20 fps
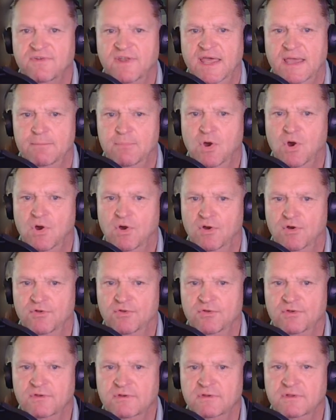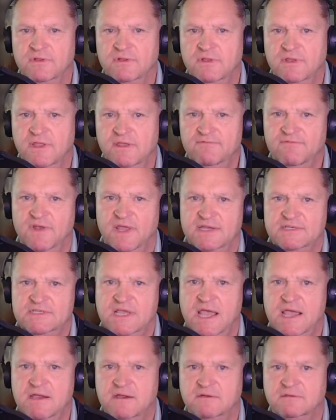flap harder, it flies
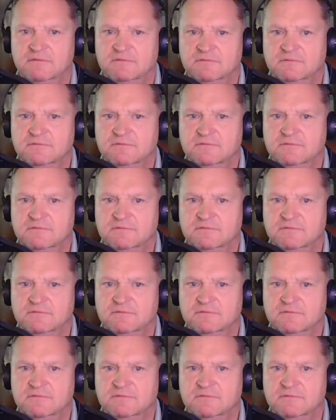higher.